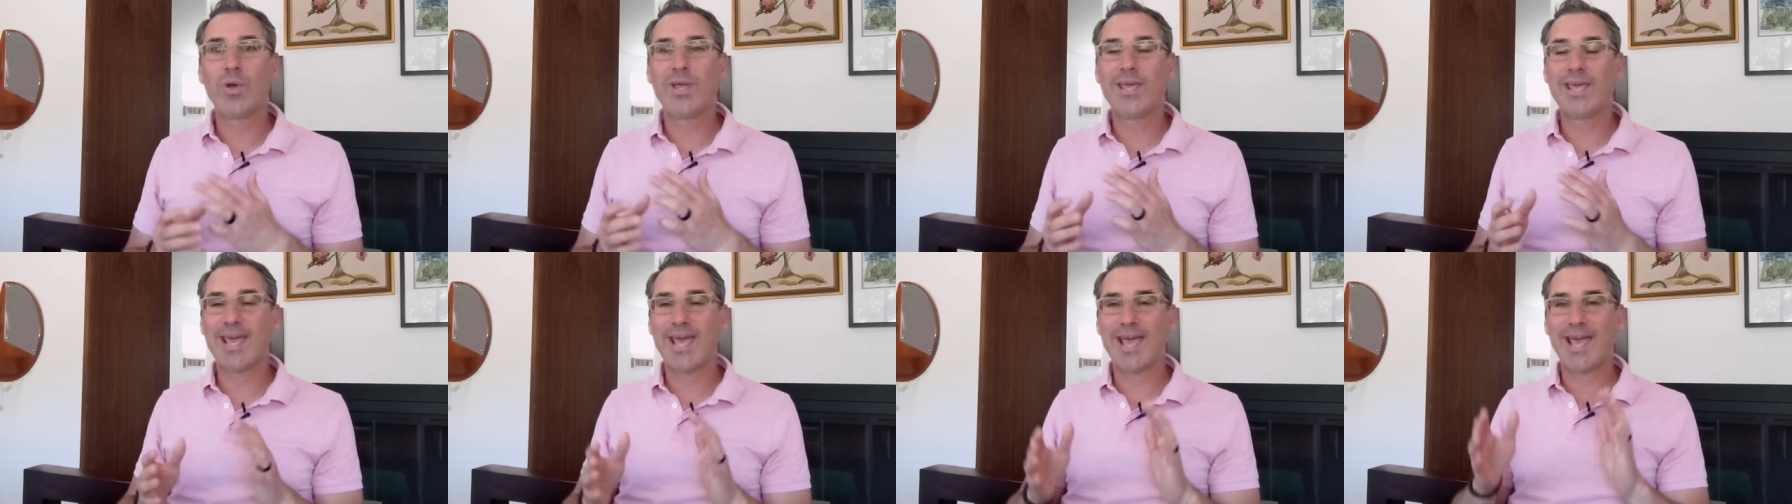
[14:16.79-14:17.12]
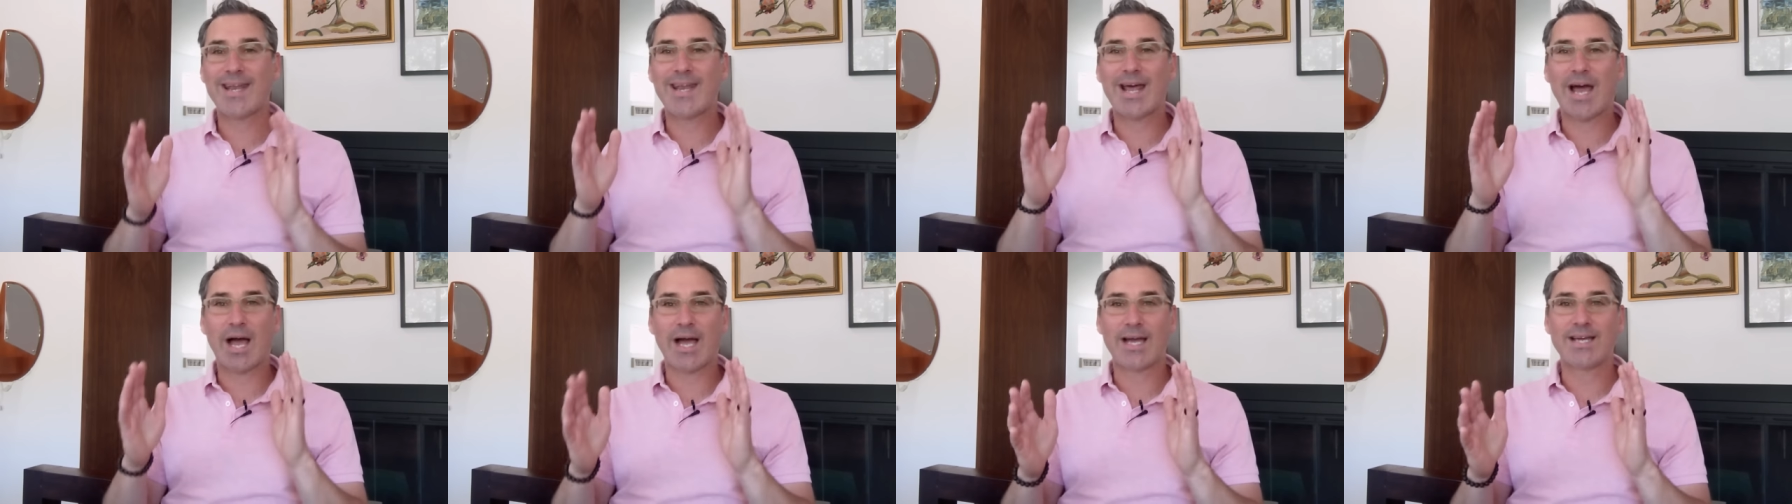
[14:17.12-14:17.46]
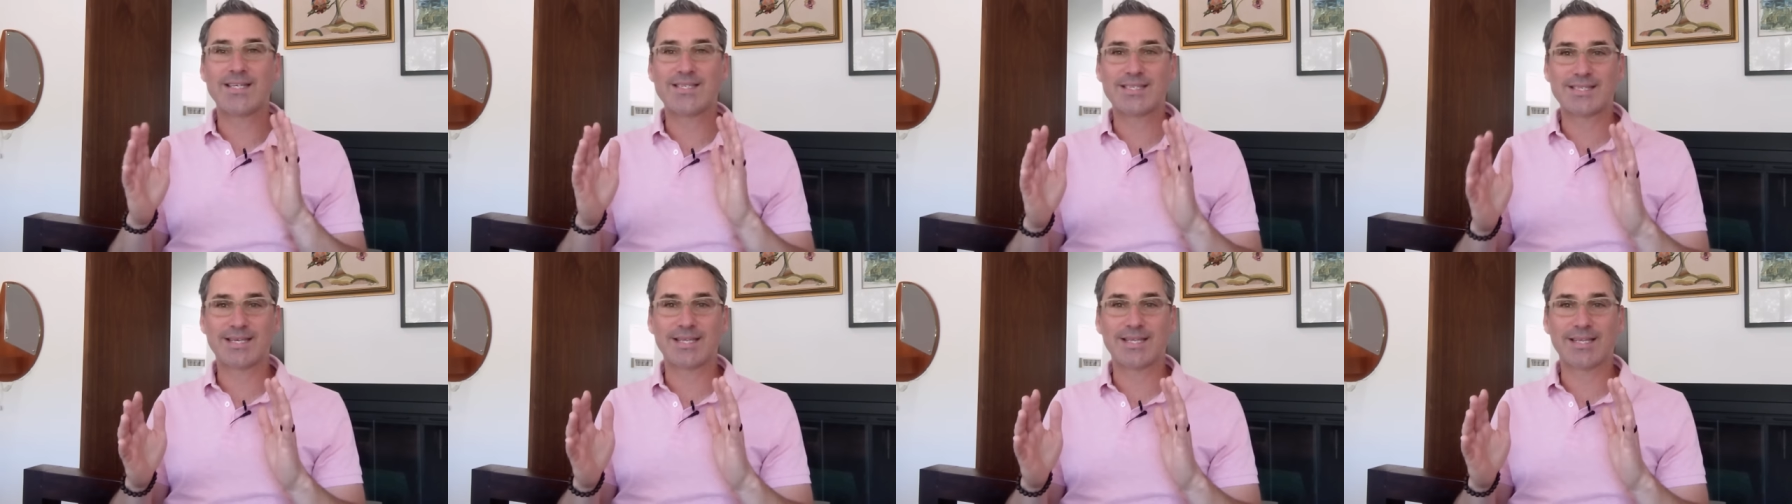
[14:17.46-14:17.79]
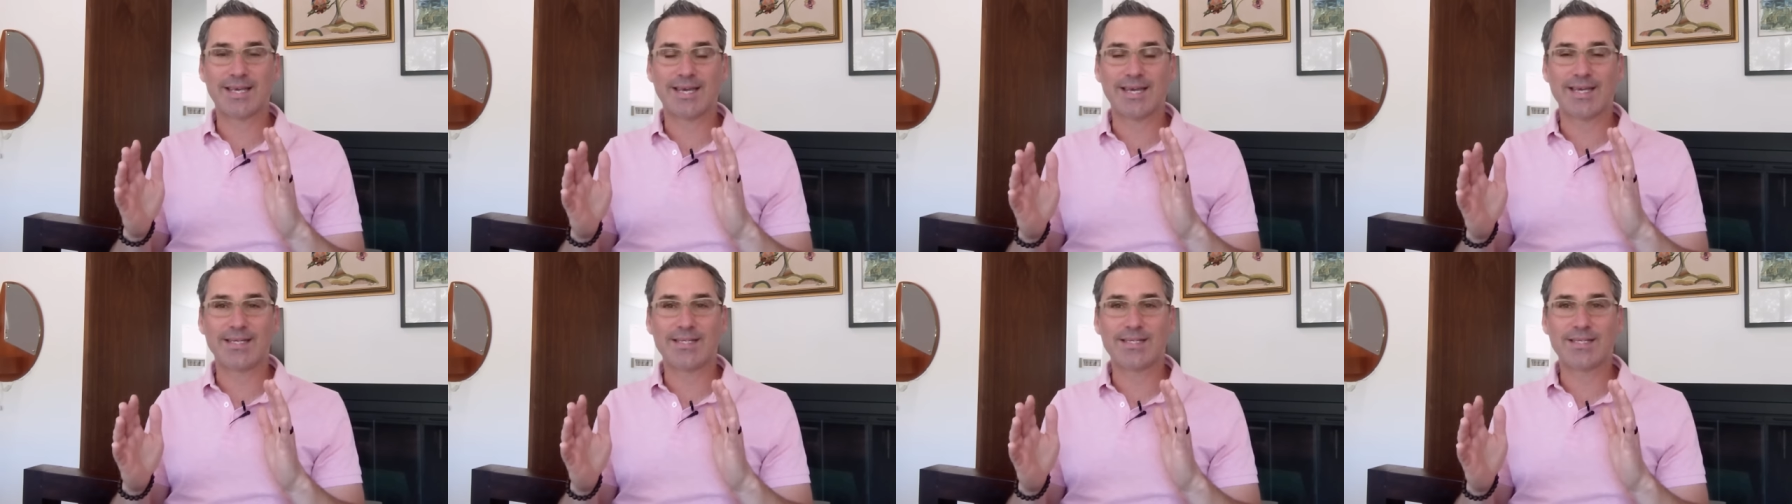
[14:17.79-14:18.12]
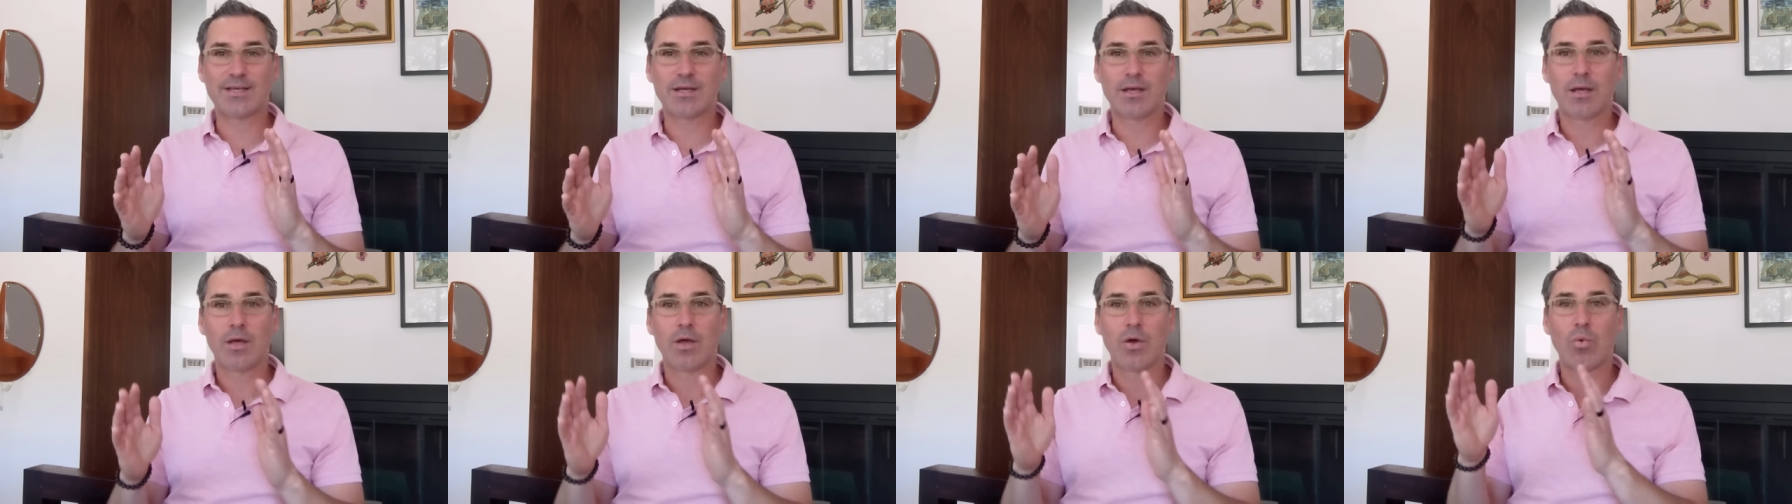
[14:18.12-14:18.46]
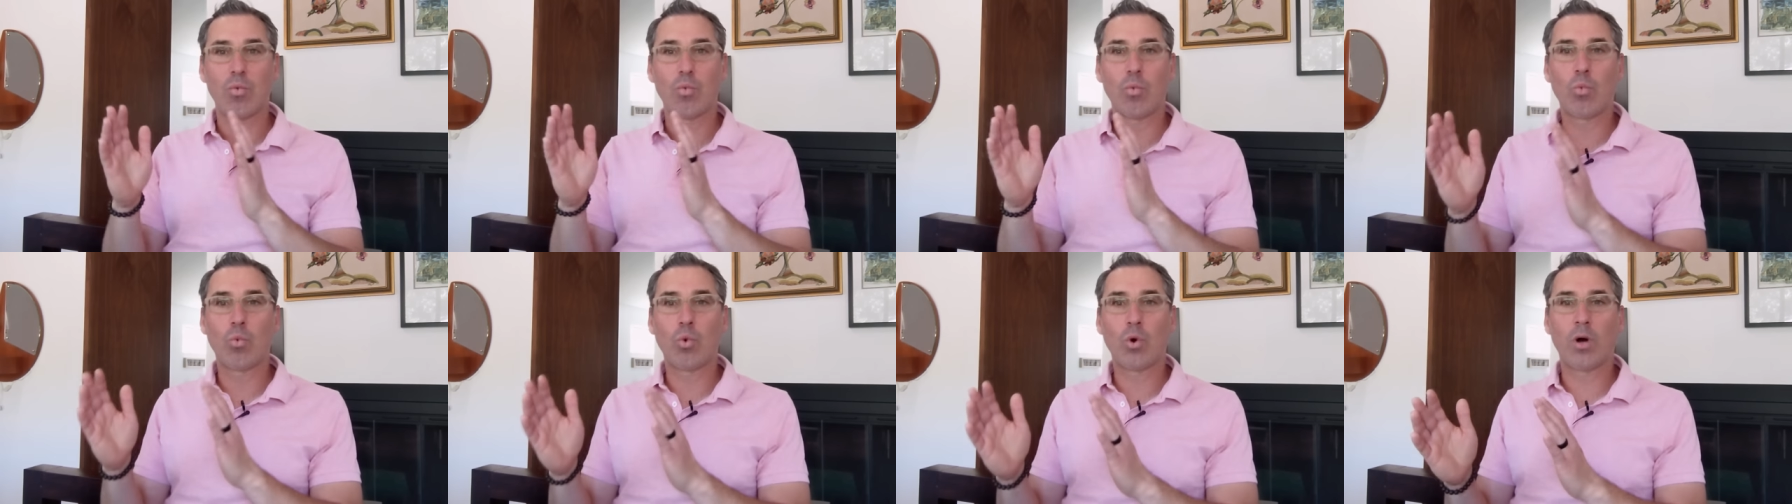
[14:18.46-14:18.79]
we can't isolate
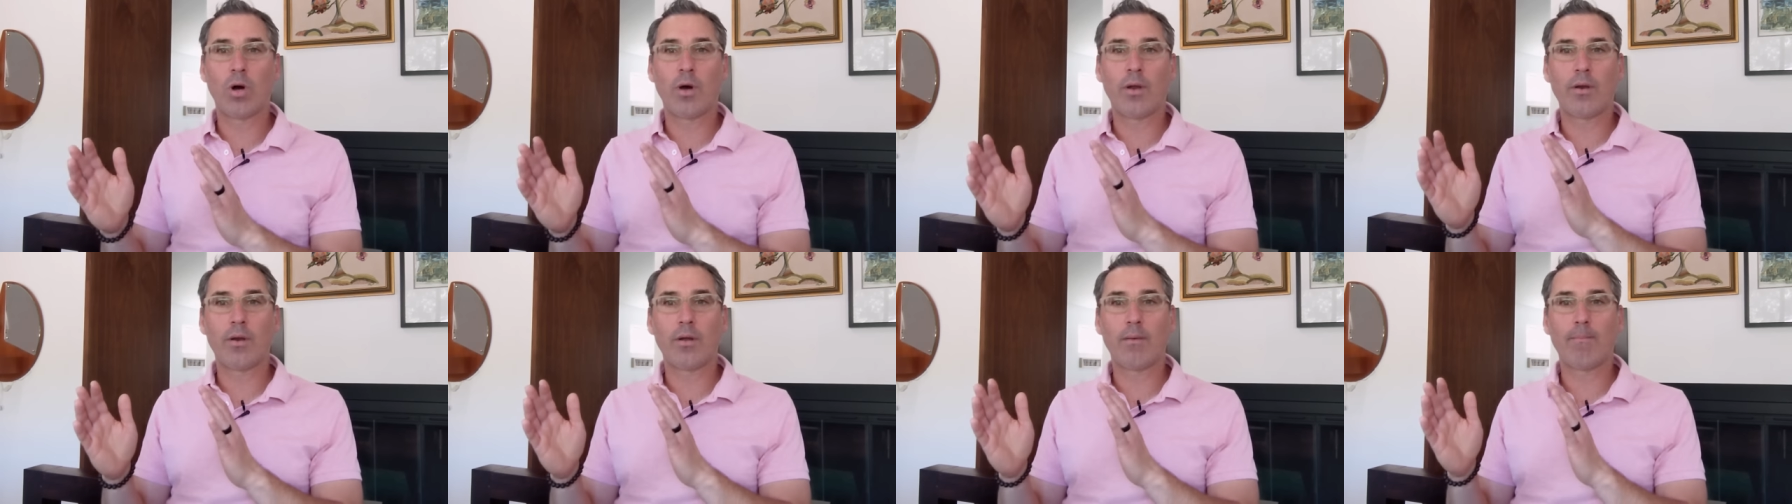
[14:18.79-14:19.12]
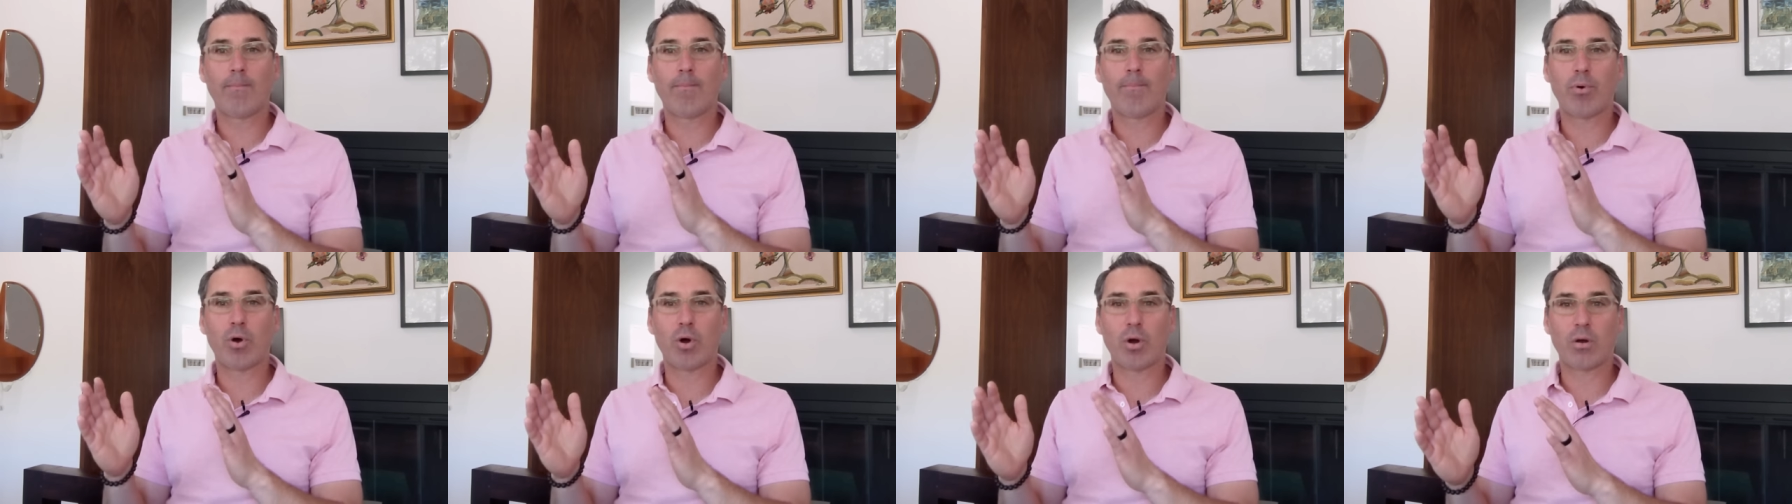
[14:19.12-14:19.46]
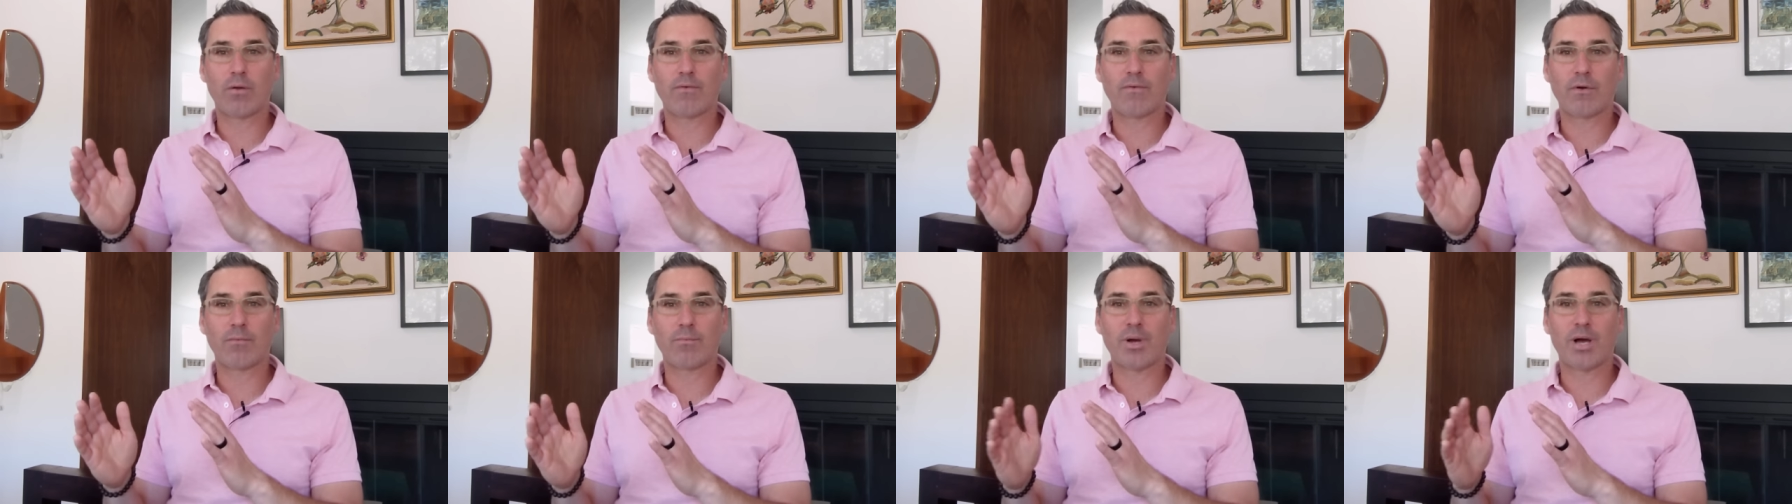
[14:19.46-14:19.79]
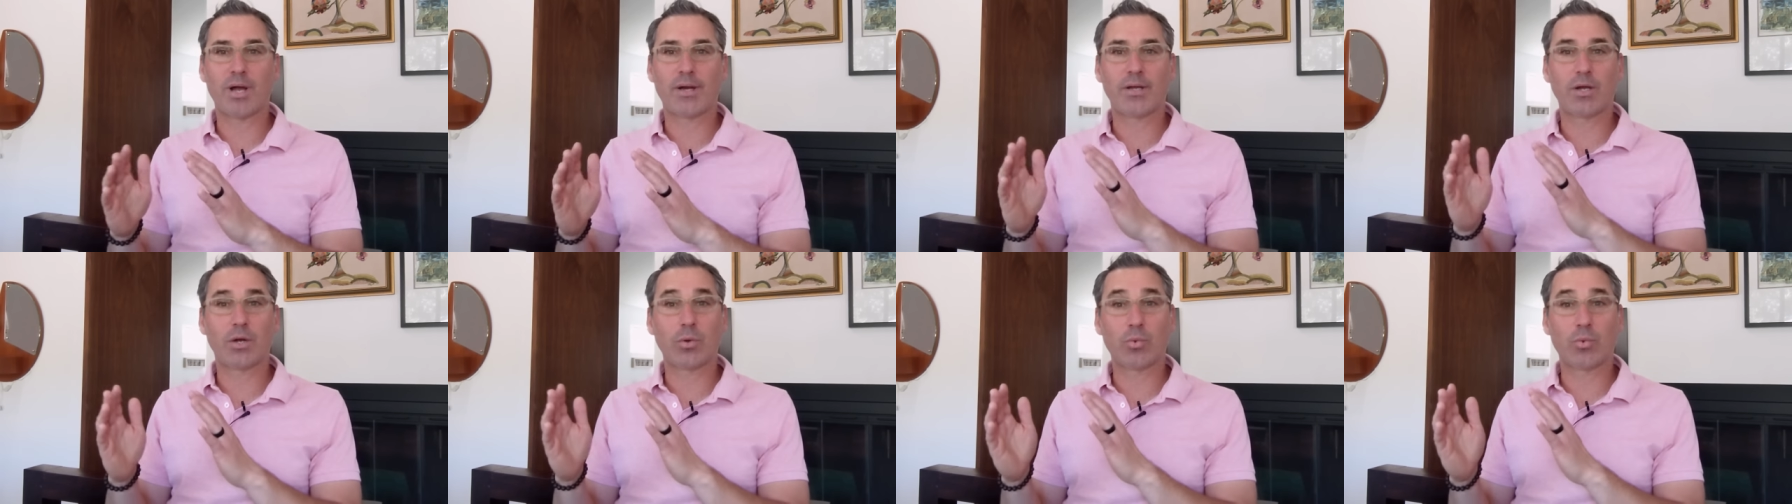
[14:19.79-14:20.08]
one part of our body,